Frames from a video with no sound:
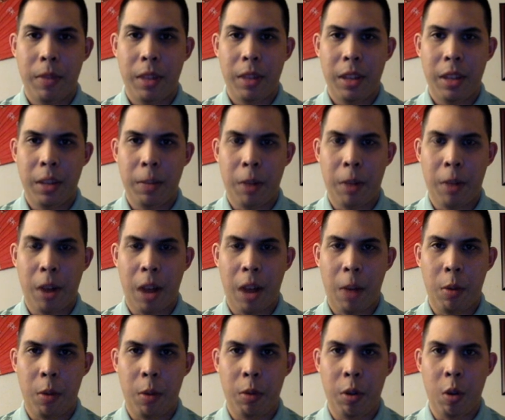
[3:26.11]
this part, I
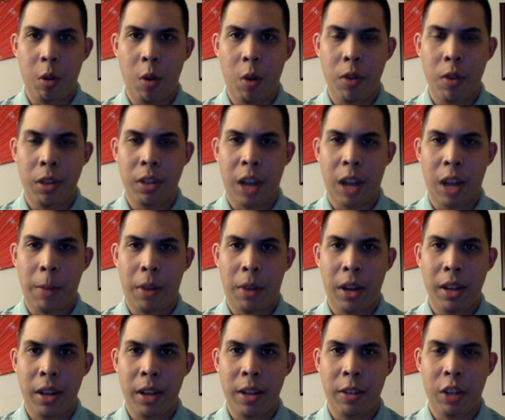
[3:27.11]
will go over the
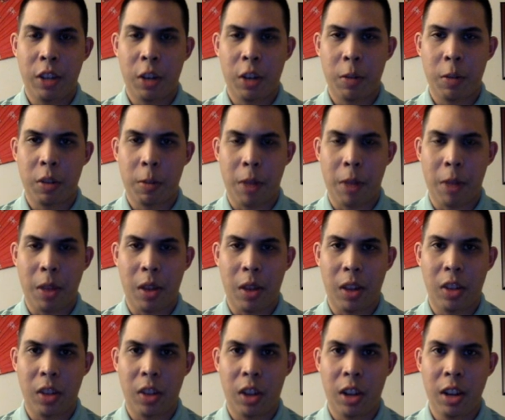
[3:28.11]
timeline and share some of my
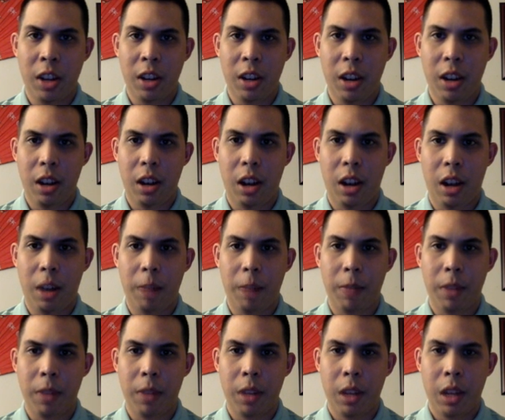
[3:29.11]
thoughts on it.
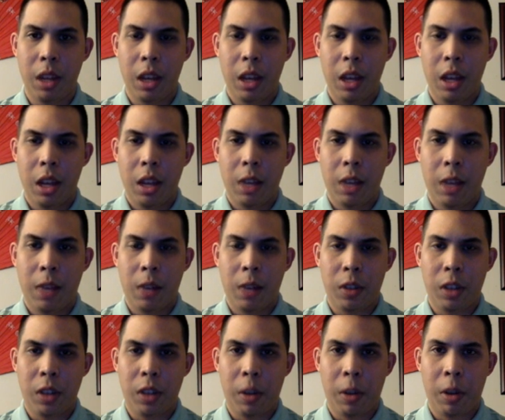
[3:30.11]
The
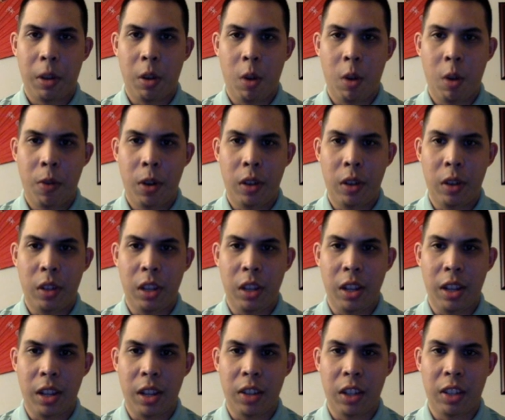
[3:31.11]
first thing I want to go over is
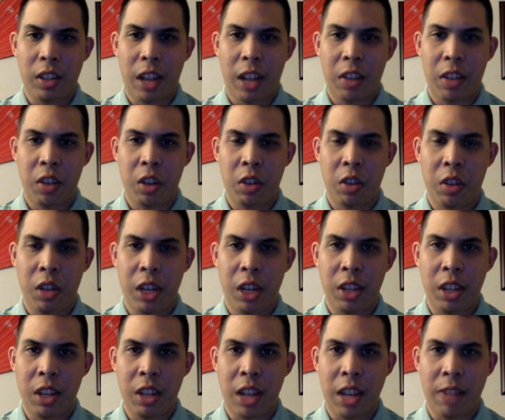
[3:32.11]
the 6,000 years leading
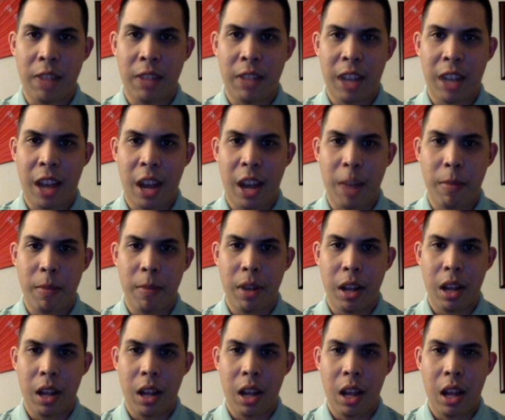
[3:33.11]
to the end of time.
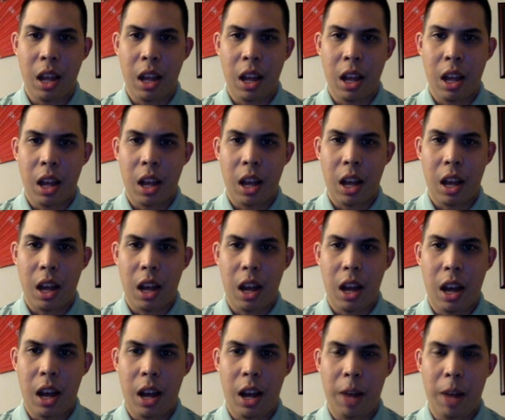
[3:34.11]

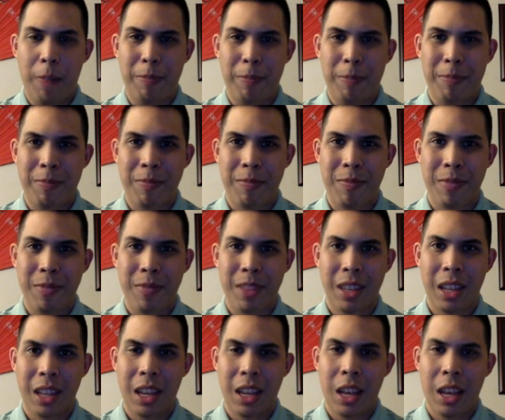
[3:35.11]

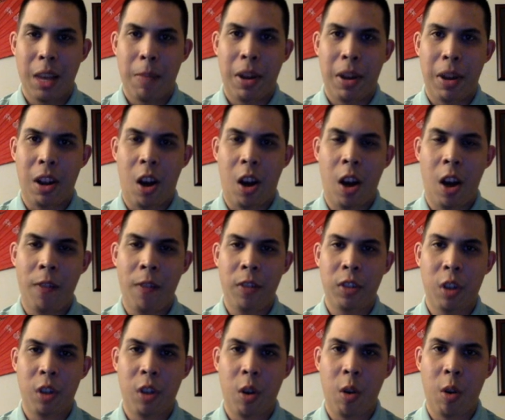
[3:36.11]
By the
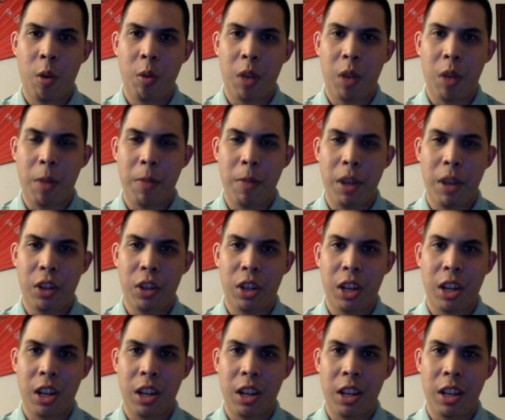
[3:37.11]
author's own
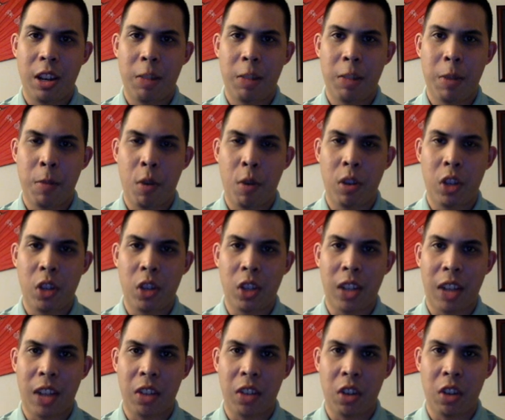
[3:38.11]
admission, there's been more than
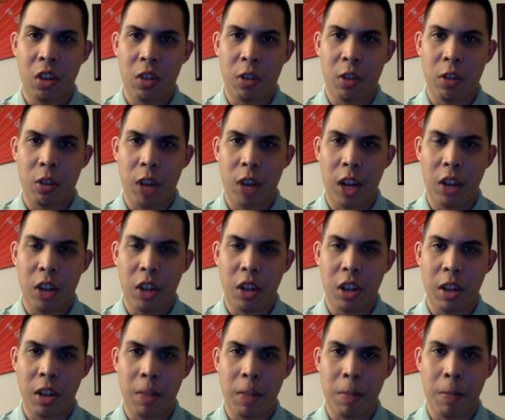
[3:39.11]
6,000 years of creation,
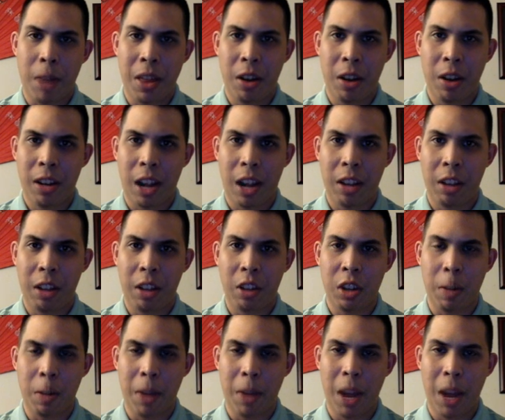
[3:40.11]
and by their calculation
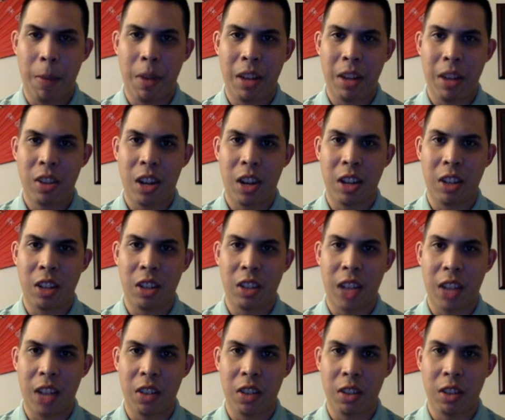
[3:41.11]
in the paper, they cited
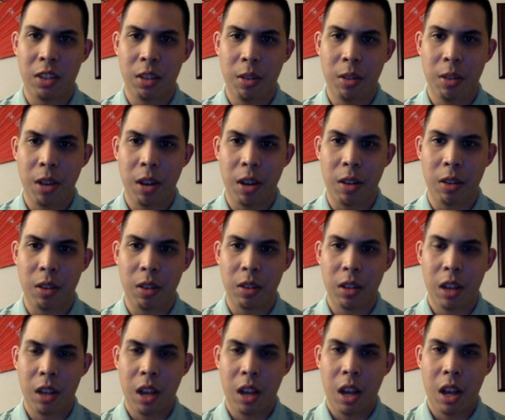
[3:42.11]
6,002 years.
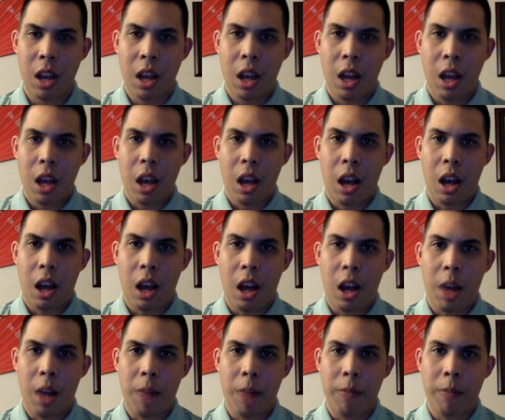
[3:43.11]

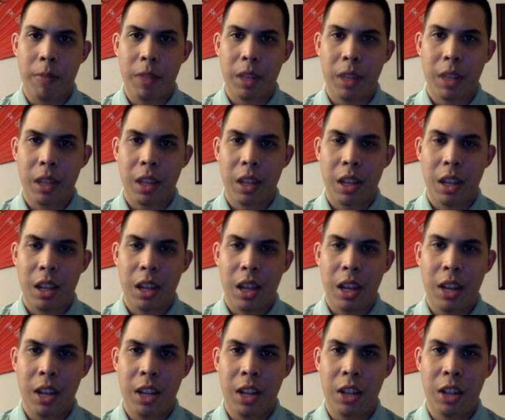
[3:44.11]
In
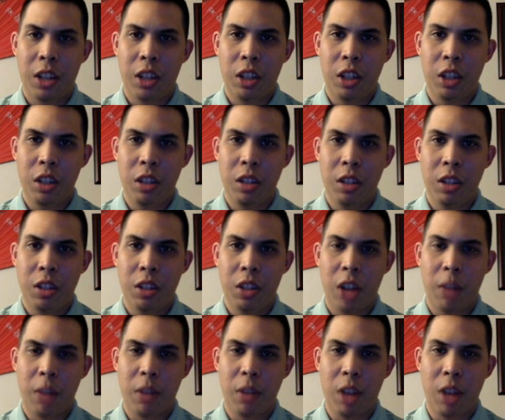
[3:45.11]
addition,
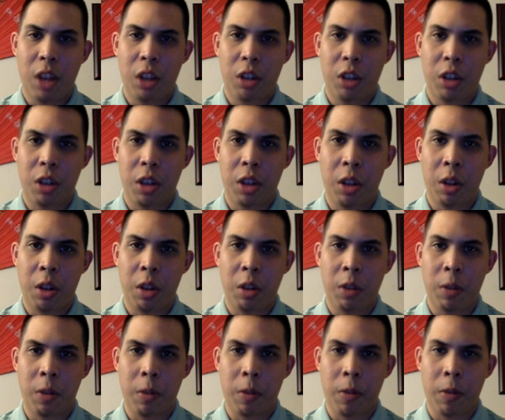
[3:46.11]
James Ussher, a
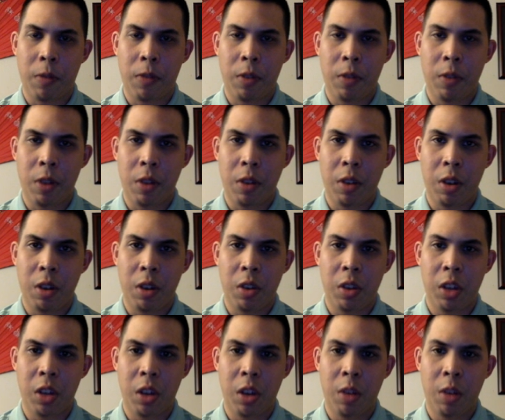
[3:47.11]
theologian from a few hundred years
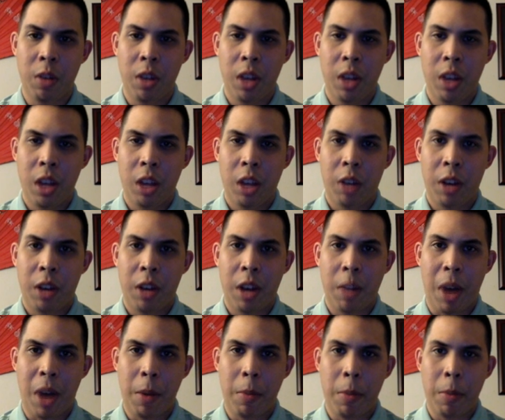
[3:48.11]
ago, created a
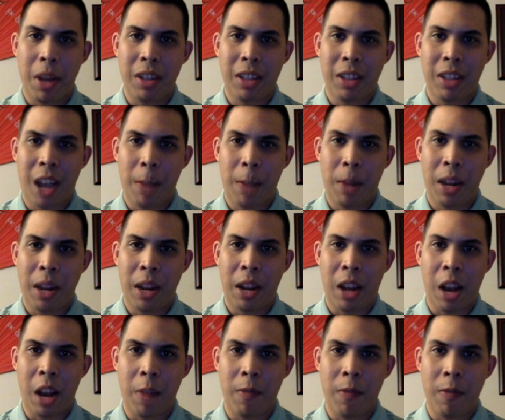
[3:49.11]
Bible-based timeline that a
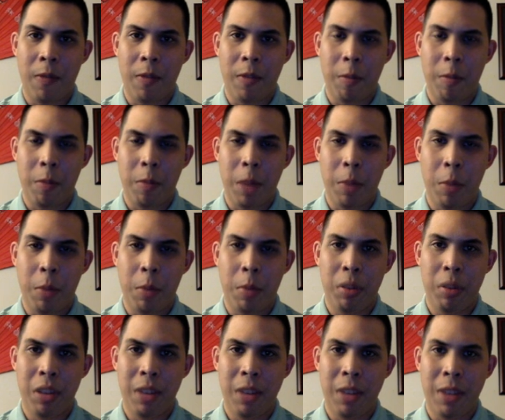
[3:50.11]
lot of people
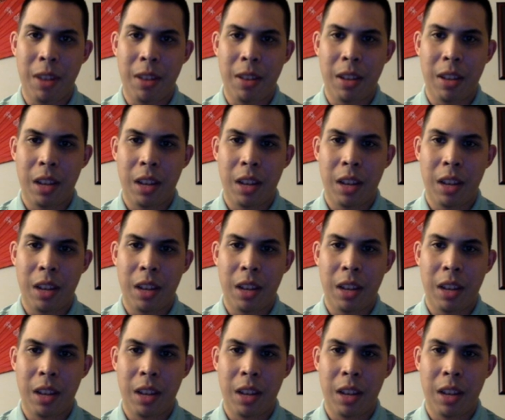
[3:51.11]
believe in.